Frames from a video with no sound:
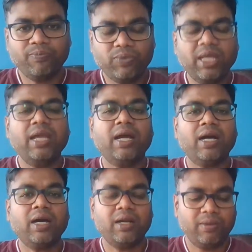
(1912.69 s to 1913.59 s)
They
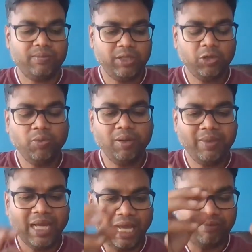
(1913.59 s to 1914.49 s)
are You will
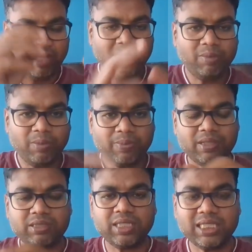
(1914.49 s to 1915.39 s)
be having
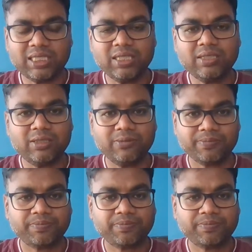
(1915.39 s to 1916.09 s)
developers, testers.